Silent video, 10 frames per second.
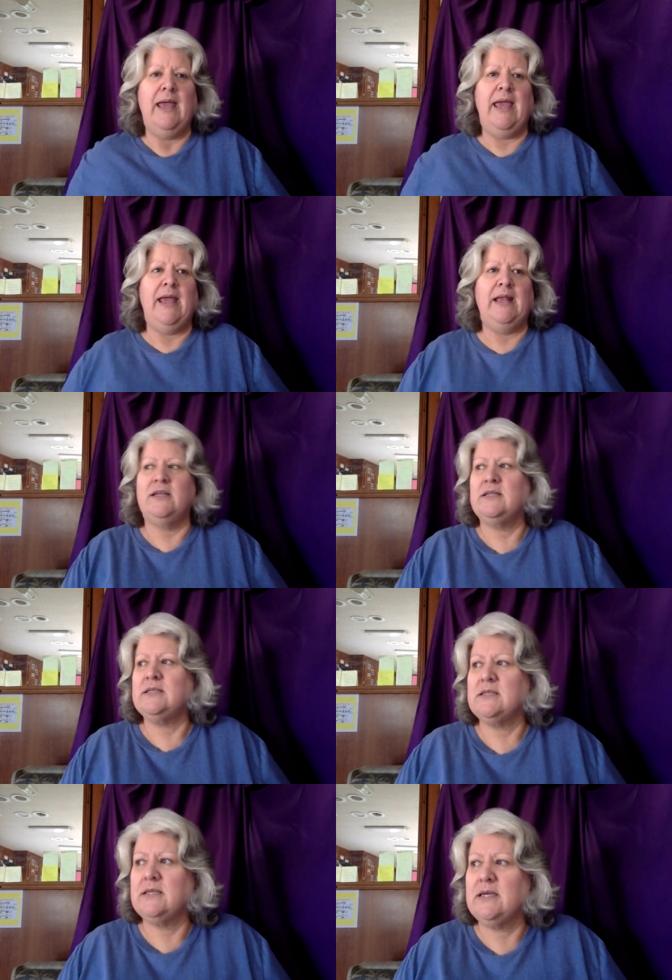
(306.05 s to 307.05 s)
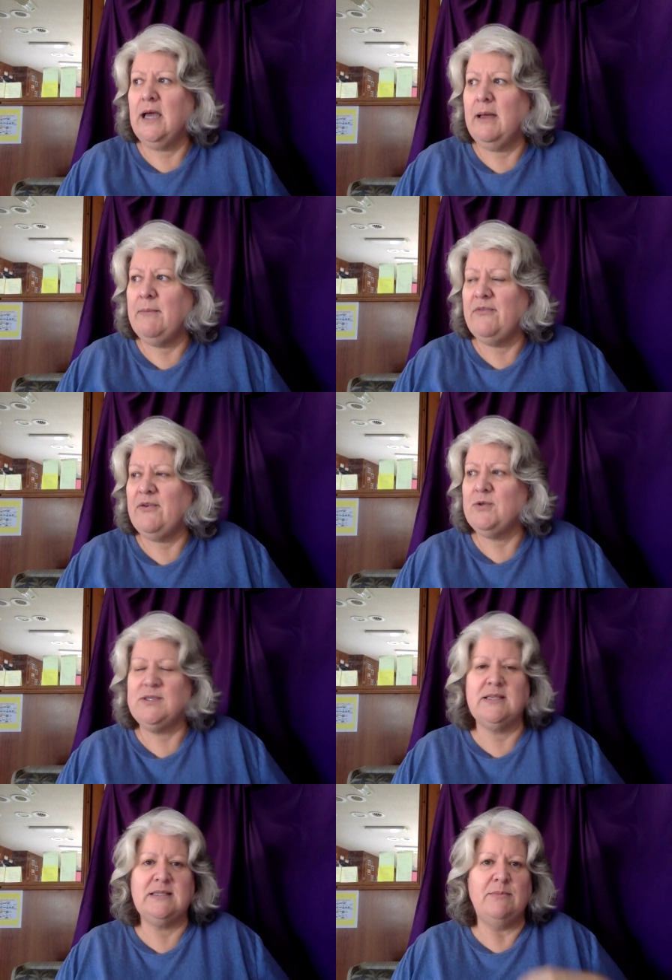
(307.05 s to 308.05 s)
And if I'm
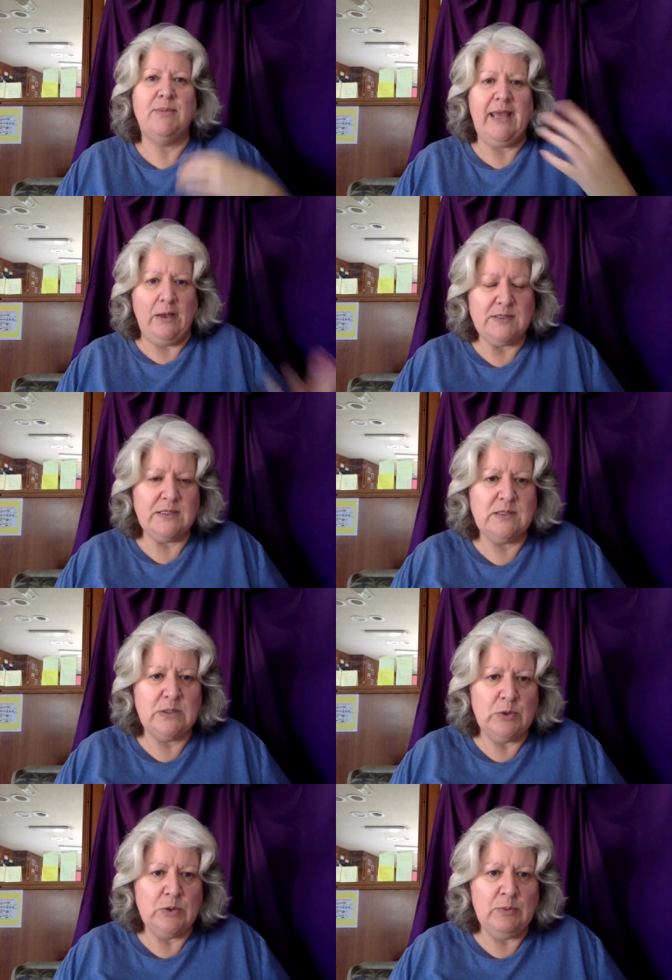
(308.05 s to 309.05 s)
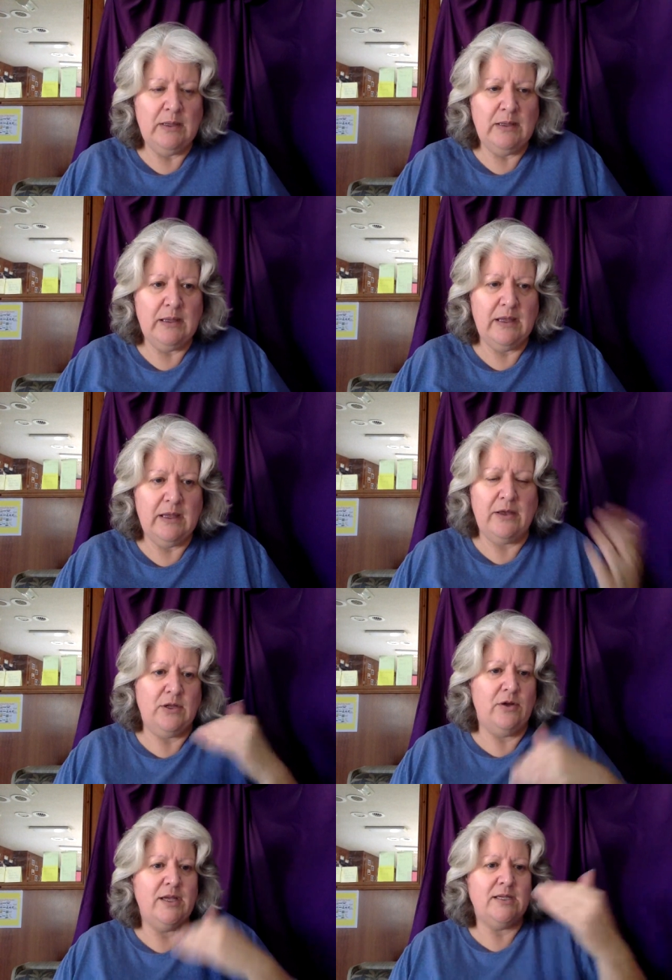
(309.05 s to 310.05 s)
using somebody else's Zoom, if I'm
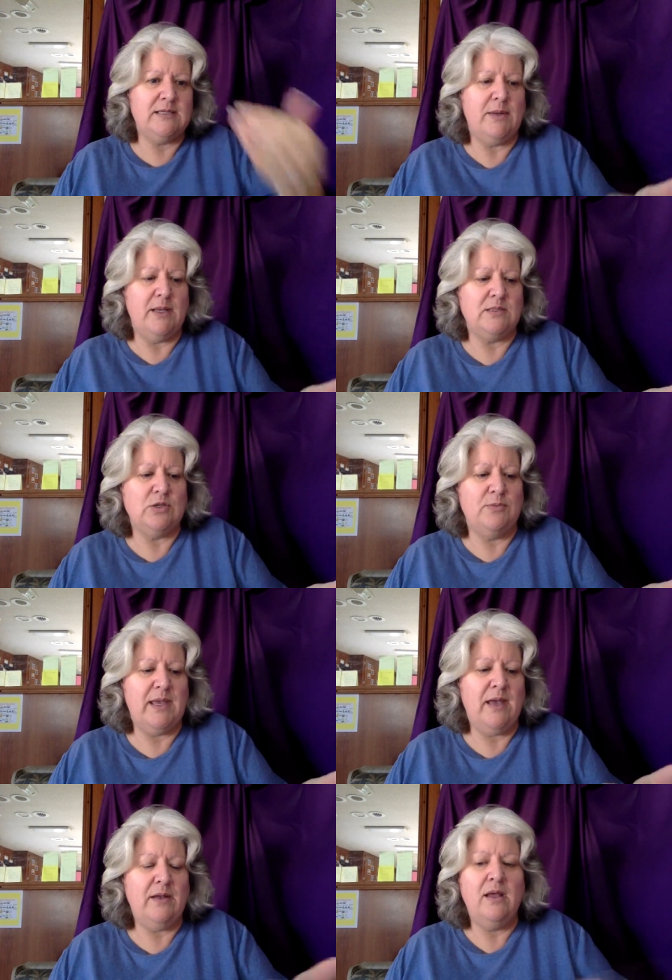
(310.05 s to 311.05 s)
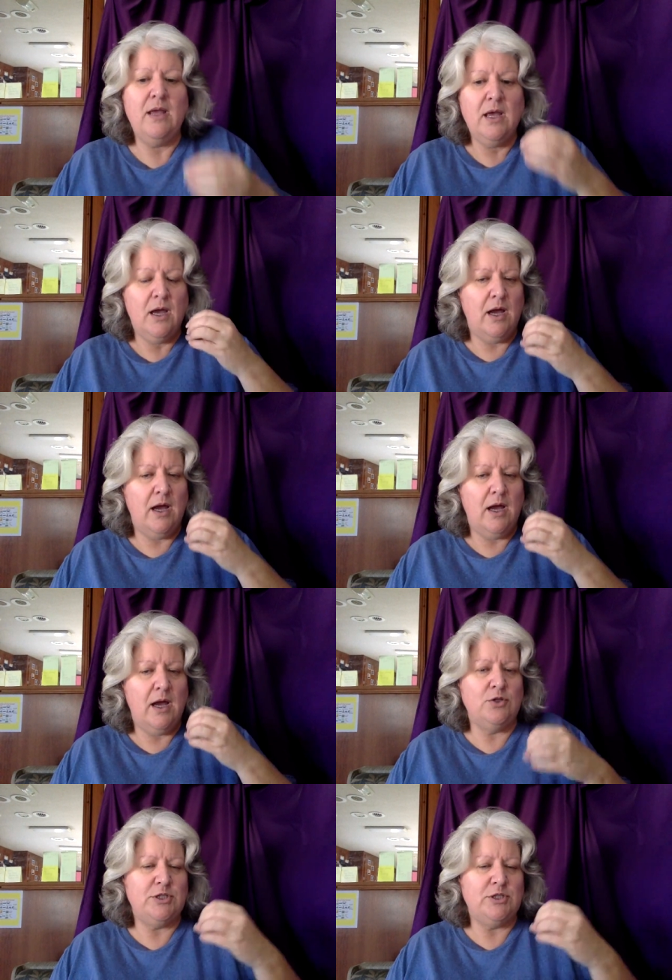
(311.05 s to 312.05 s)
logging into somebody else's Zoom account, I
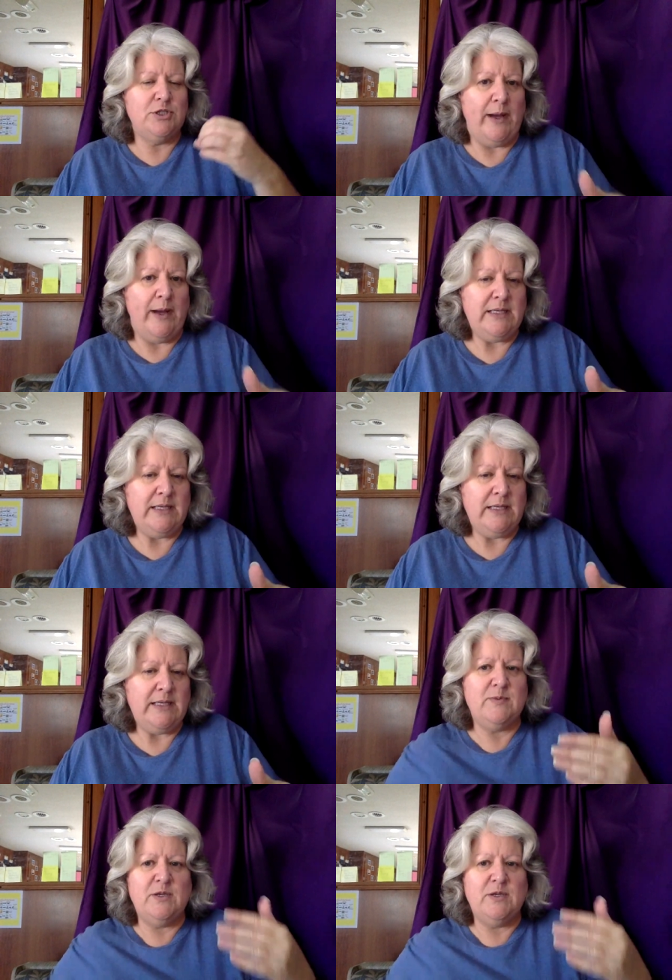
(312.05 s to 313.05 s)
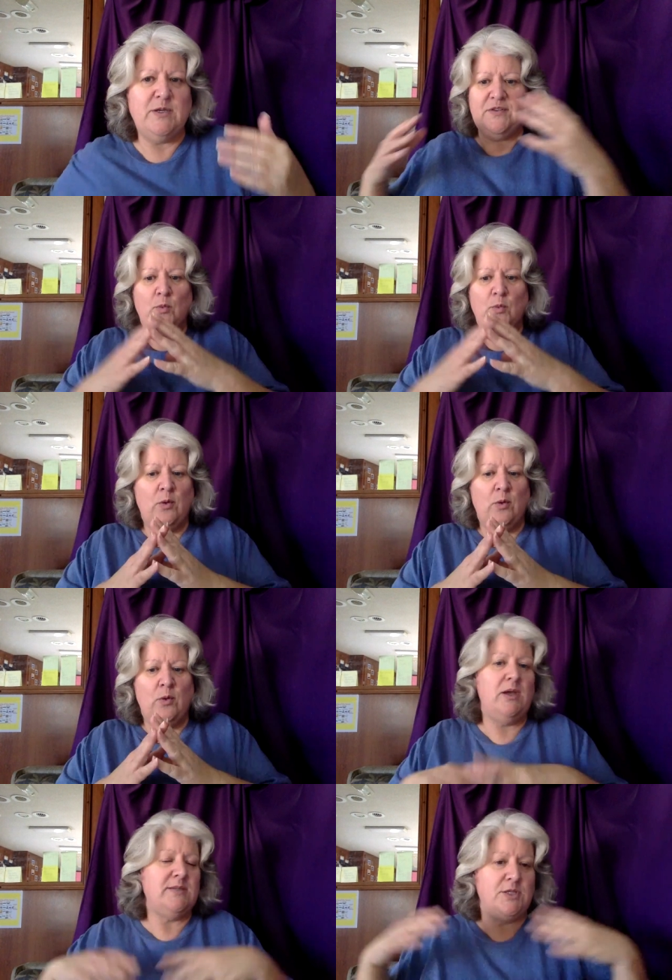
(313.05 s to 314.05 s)
usually wait, especially if it's a one-on-one,
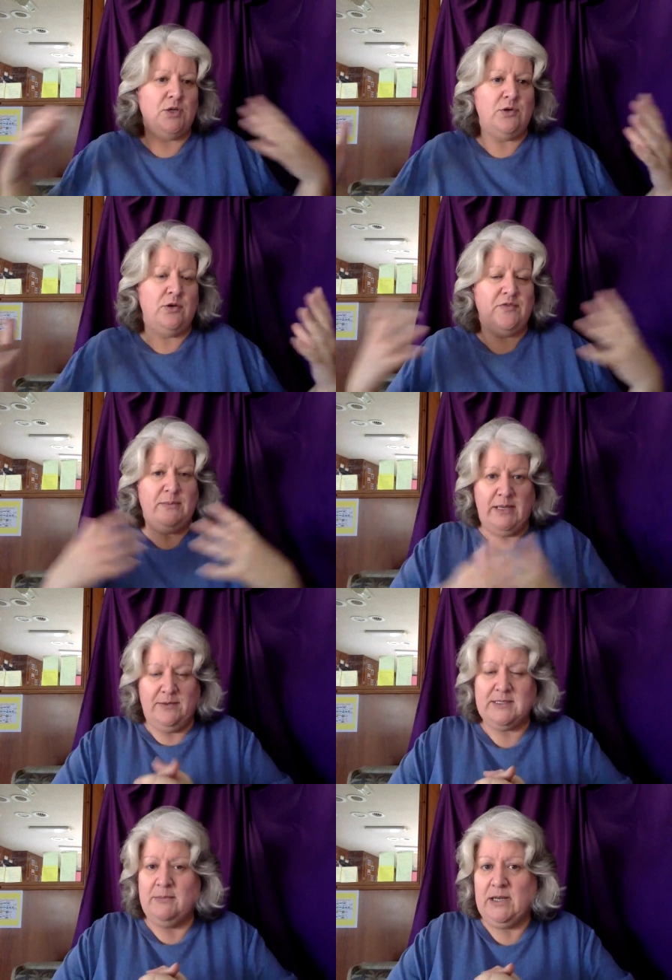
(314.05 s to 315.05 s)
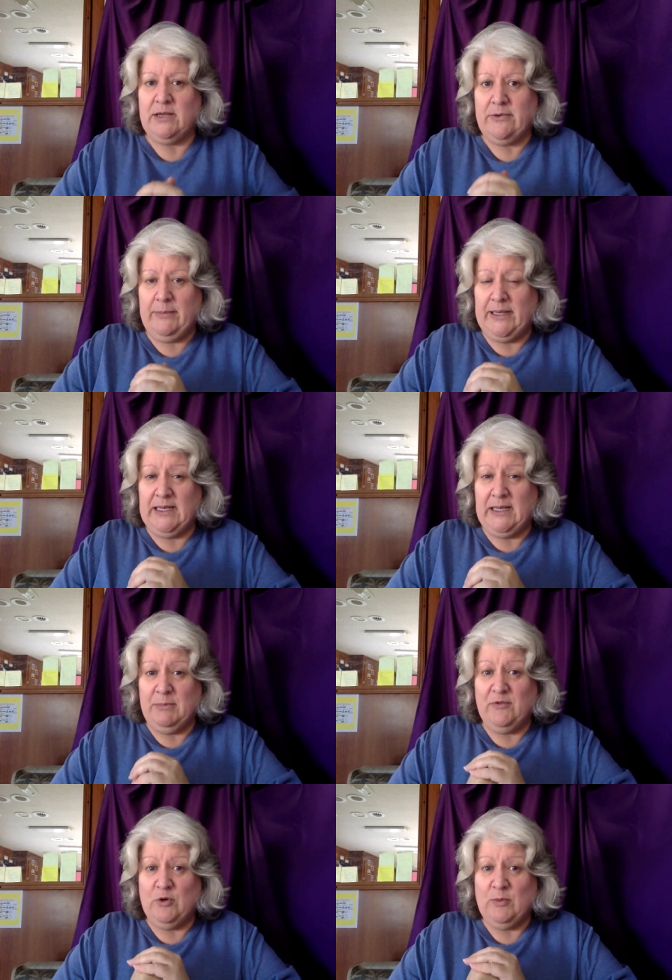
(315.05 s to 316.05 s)
because I don't know if they're meeting with somebody immediately
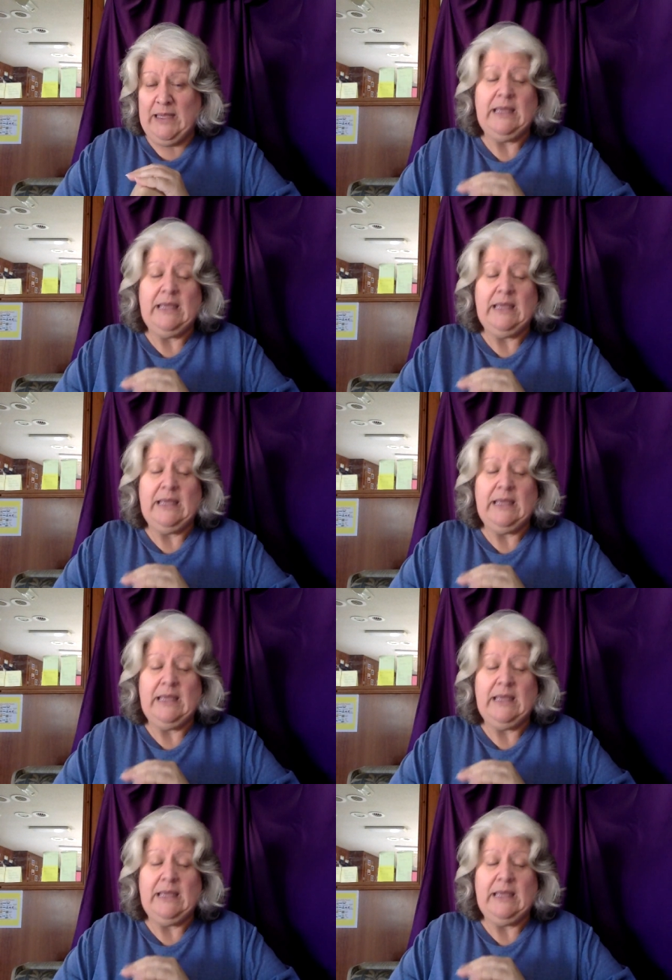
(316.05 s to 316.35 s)
before me.